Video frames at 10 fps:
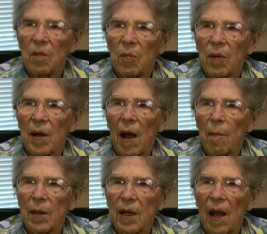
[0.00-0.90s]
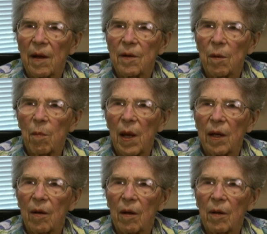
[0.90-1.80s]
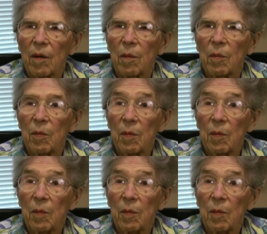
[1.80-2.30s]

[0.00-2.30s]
when I began to make a little